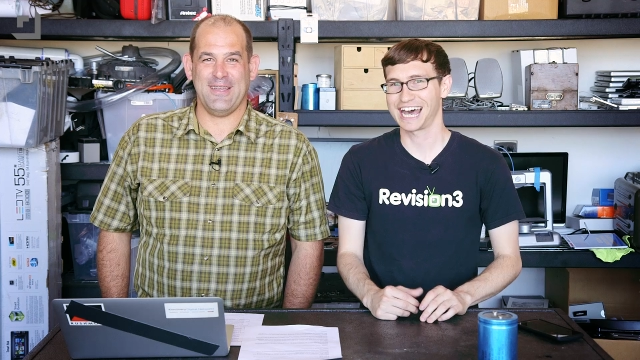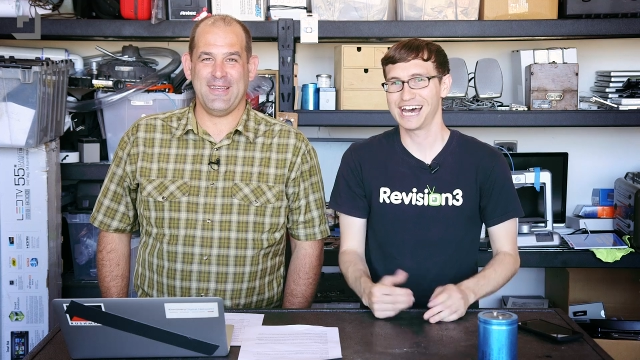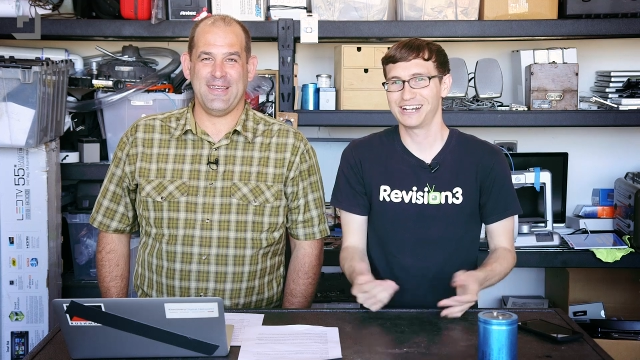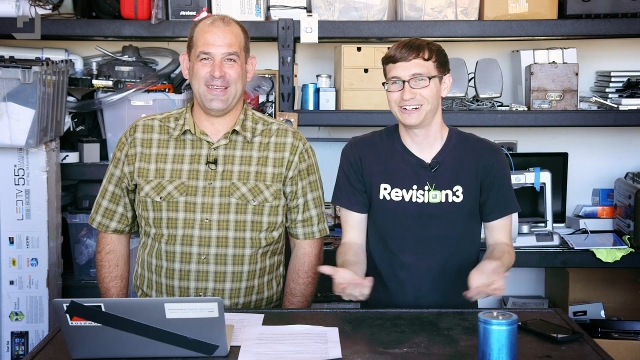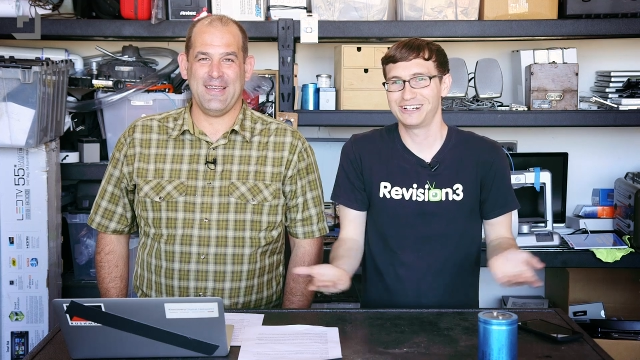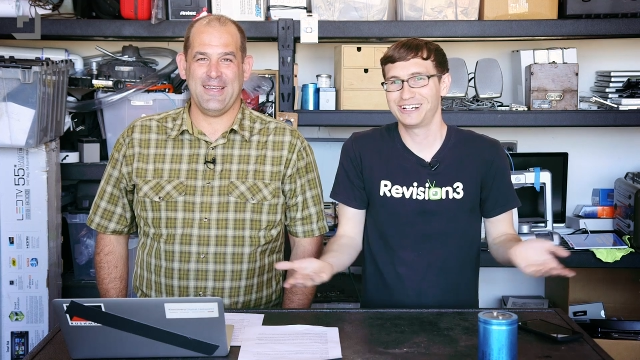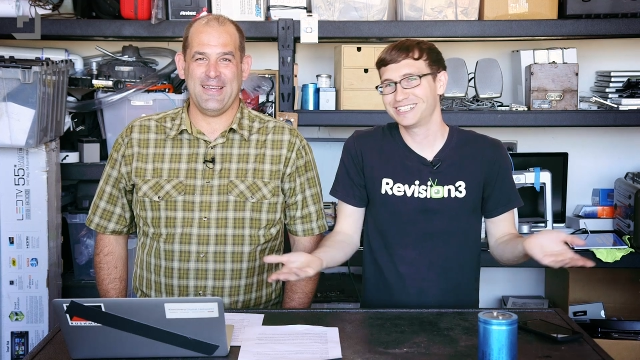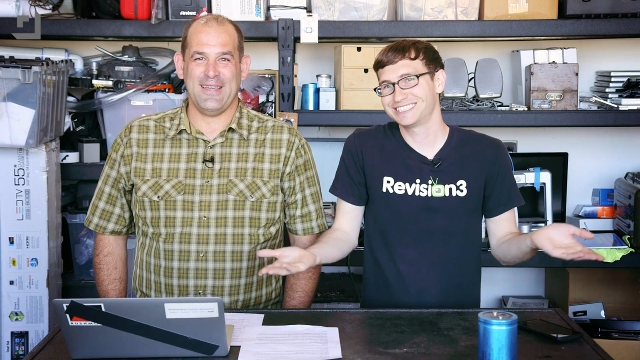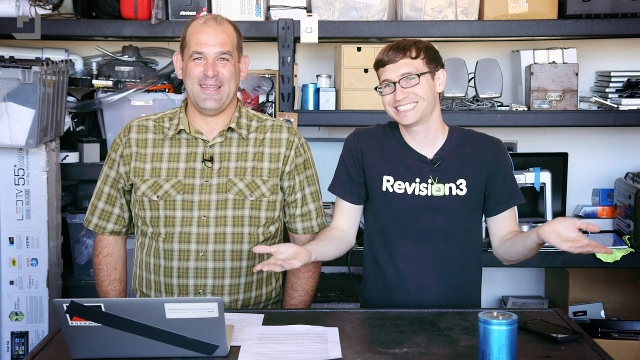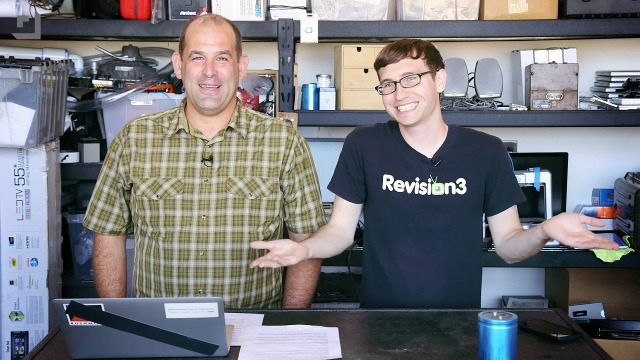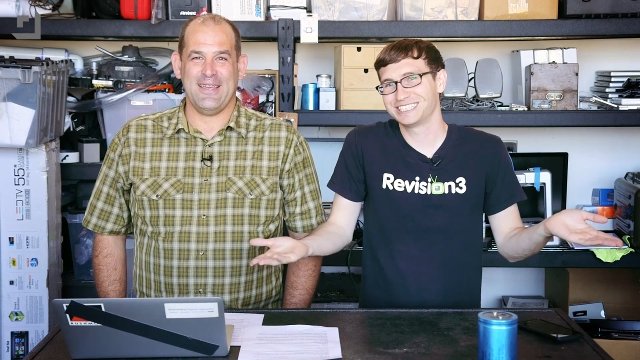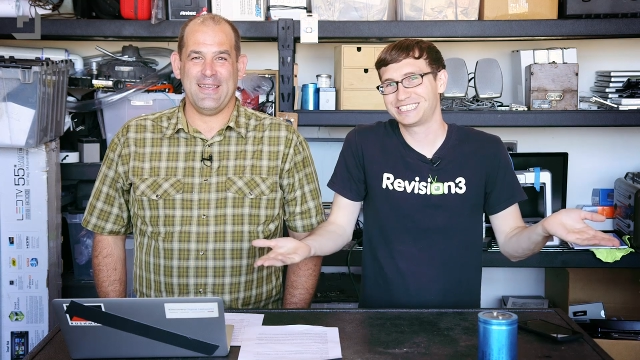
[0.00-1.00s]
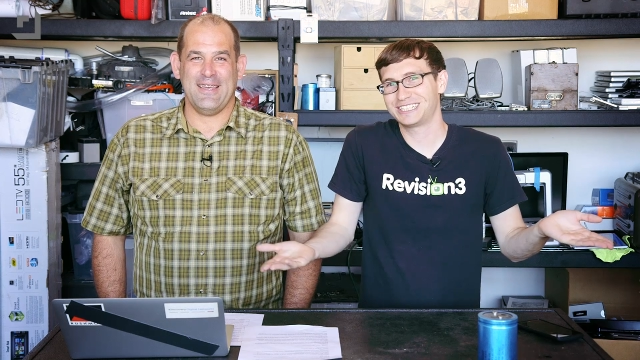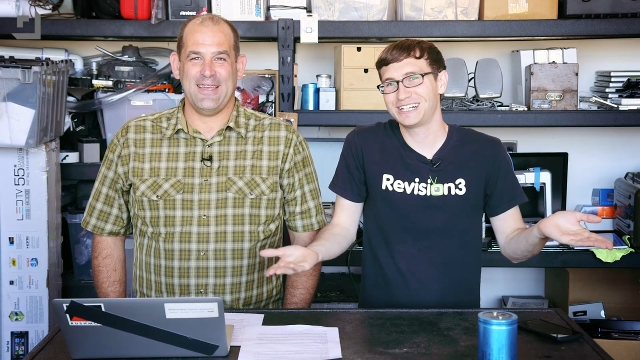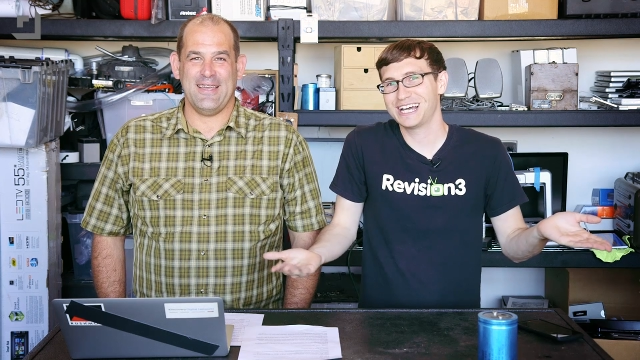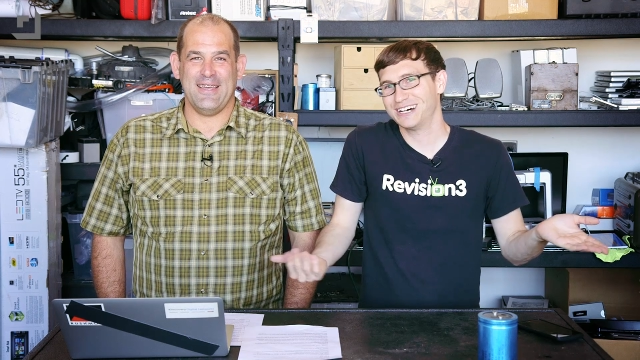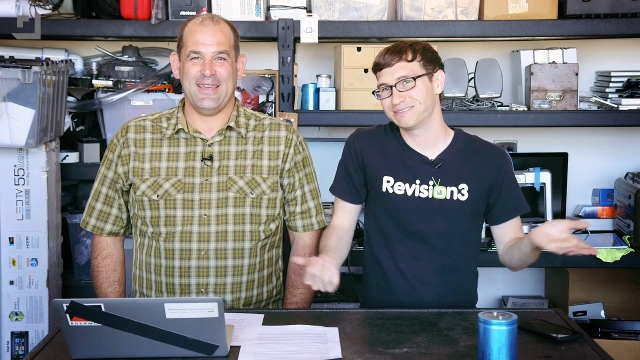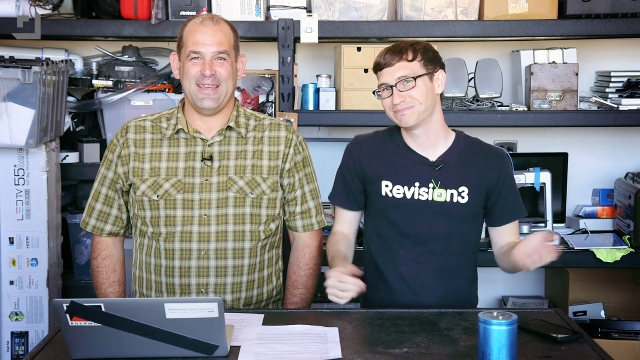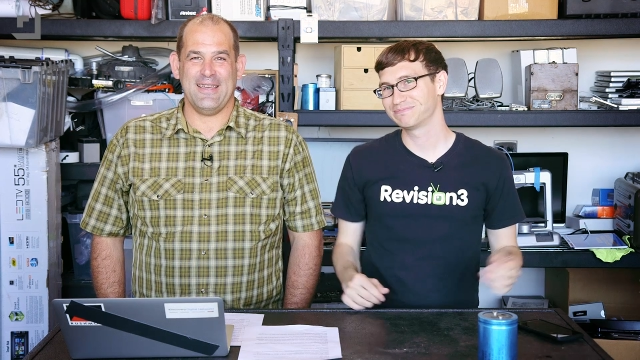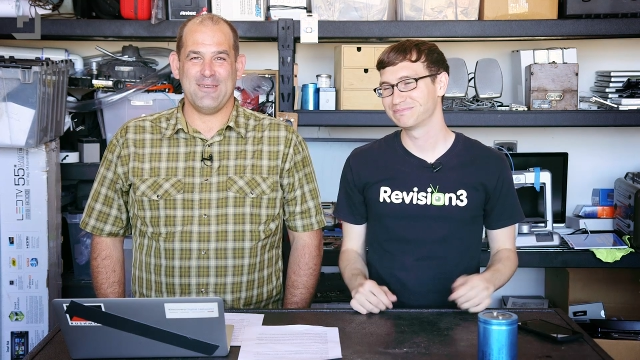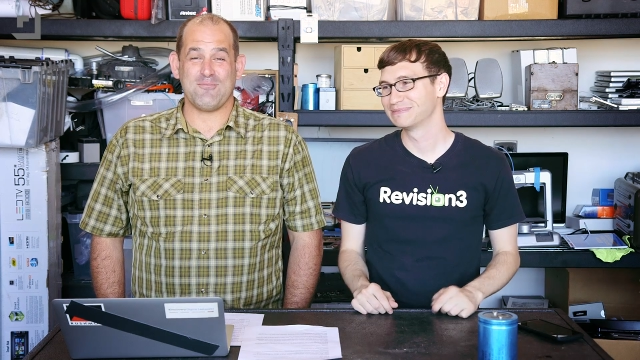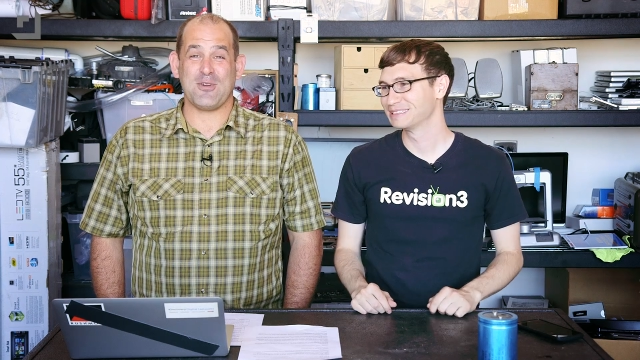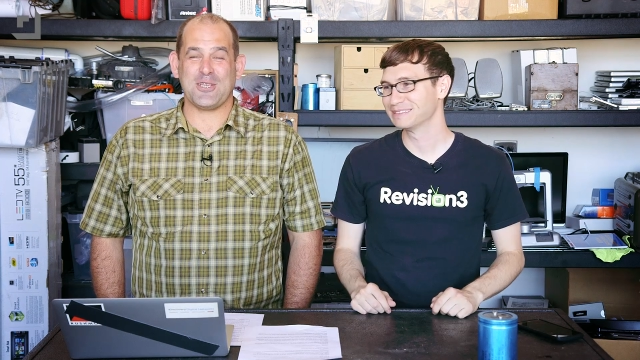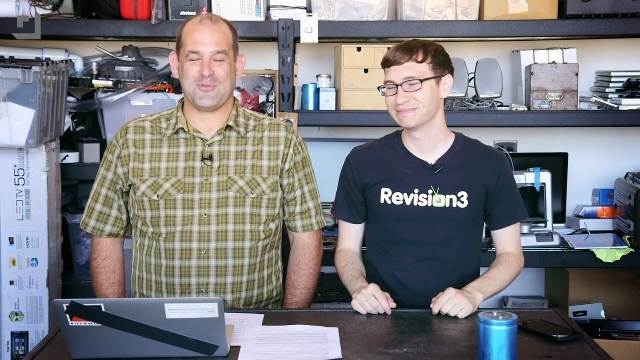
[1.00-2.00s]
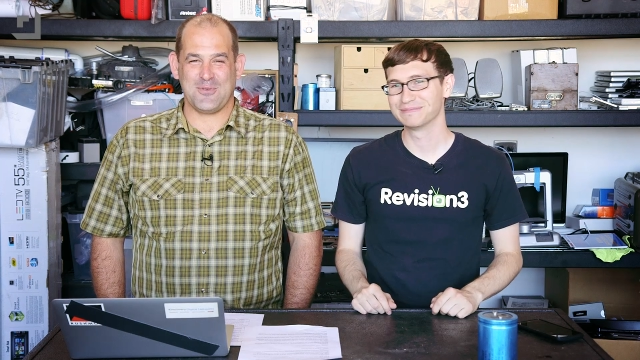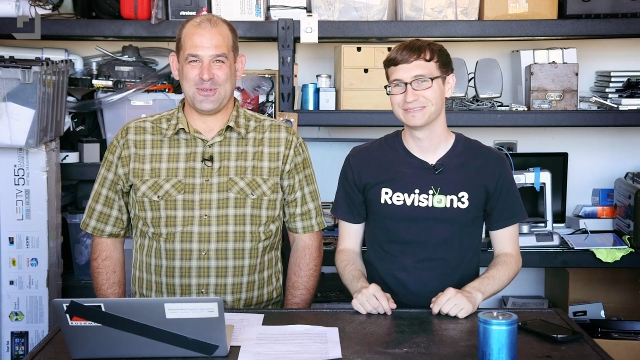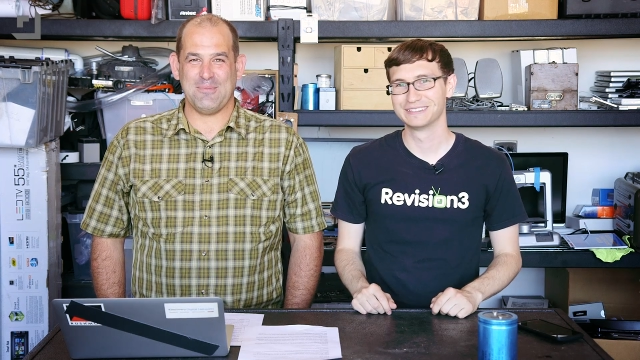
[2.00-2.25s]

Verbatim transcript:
Speaker 1: I don't know how it's gonna turn out.
Speaker 2: Brace for